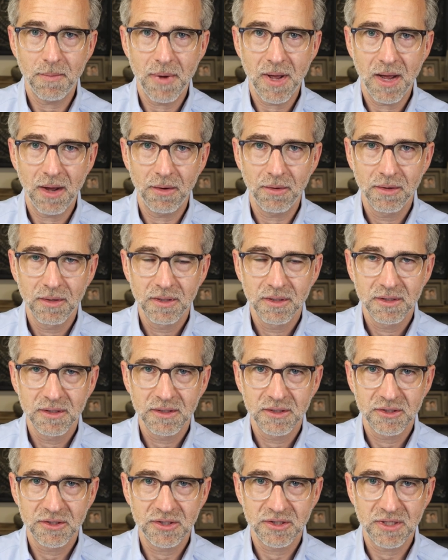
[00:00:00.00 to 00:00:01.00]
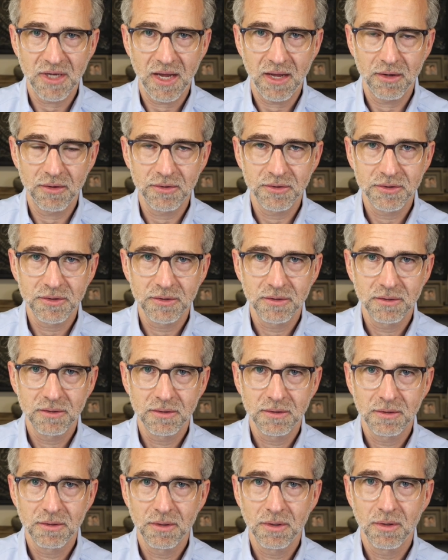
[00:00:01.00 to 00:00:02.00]
about sales,
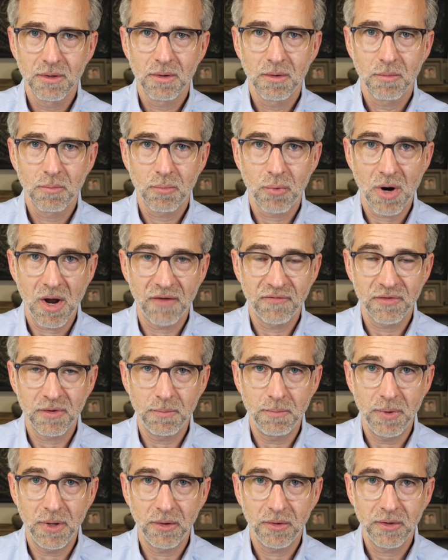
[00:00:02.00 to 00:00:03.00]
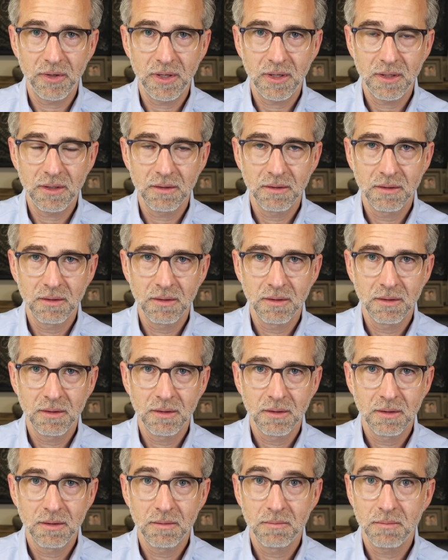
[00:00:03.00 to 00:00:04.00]
profitability,
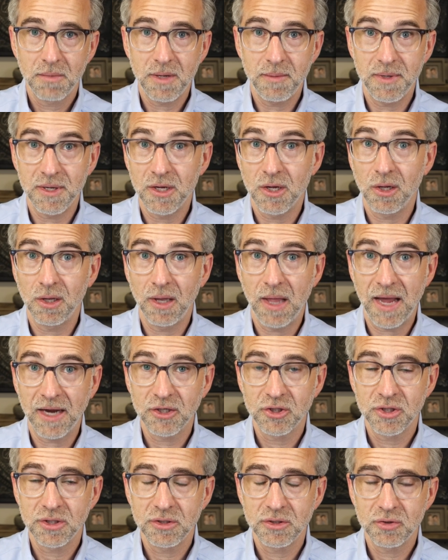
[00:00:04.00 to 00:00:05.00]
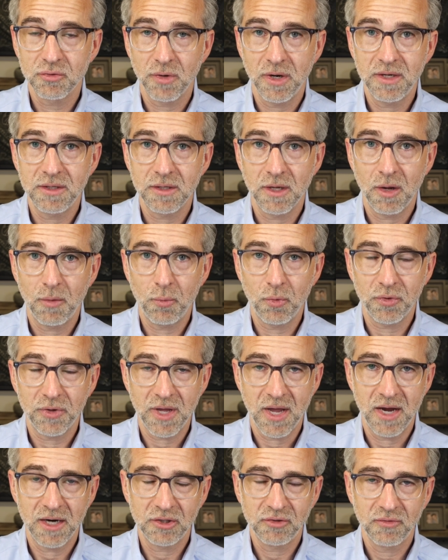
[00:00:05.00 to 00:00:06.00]
maybe collections, right, to help with
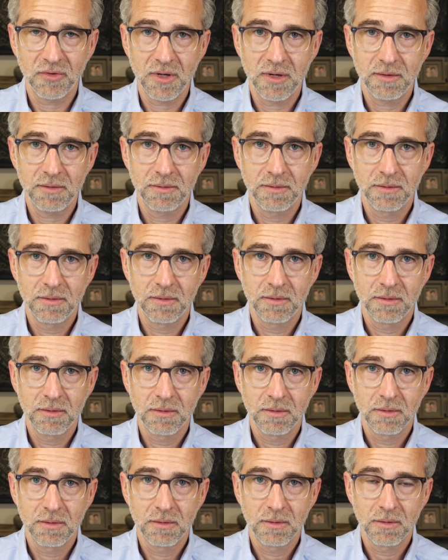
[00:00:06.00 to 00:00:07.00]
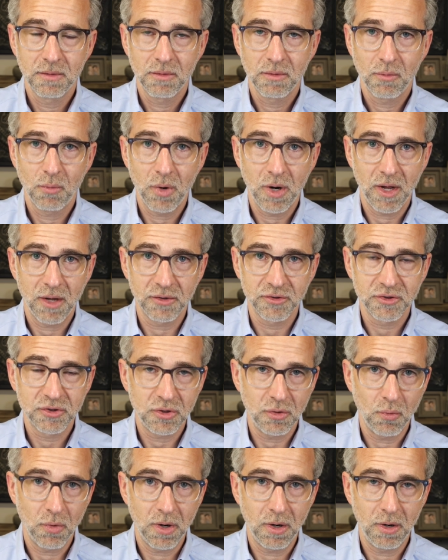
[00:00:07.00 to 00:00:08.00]
cash flow. What else
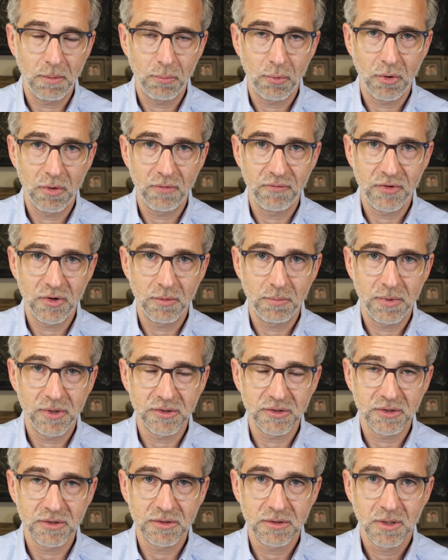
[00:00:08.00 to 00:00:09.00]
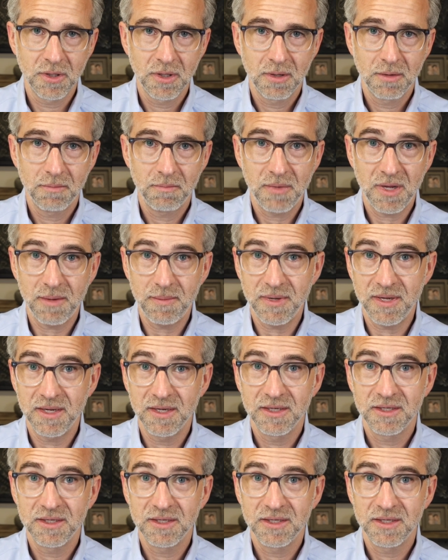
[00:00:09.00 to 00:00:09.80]
do you want to improve in your business? Maybe